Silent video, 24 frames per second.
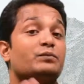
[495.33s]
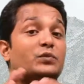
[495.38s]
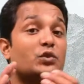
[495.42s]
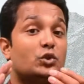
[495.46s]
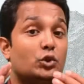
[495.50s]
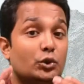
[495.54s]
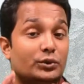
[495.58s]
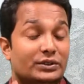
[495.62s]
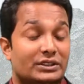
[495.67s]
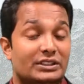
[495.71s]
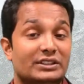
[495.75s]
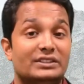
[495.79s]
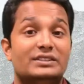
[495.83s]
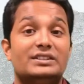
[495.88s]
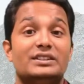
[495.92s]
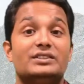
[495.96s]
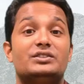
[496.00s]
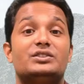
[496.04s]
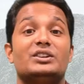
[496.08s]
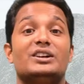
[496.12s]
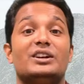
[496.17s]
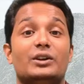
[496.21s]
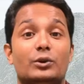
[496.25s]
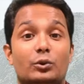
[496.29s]
so this
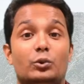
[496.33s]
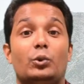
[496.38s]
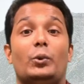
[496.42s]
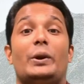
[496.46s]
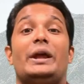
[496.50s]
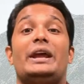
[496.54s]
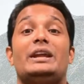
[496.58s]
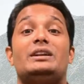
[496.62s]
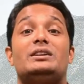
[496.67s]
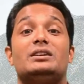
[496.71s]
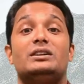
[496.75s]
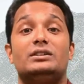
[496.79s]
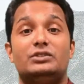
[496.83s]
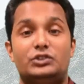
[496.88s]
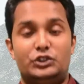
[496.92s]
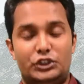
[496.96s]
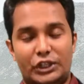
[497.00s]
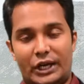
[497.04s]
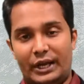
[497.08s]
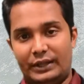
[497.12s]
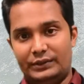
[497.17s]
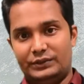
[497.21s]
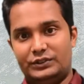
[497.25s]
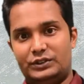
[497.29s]
is a great
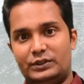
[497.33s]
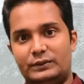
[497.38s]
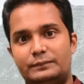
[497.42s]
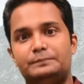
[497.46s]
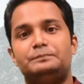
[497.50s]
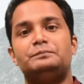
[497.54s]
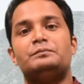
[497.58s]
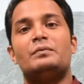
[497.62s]
chance.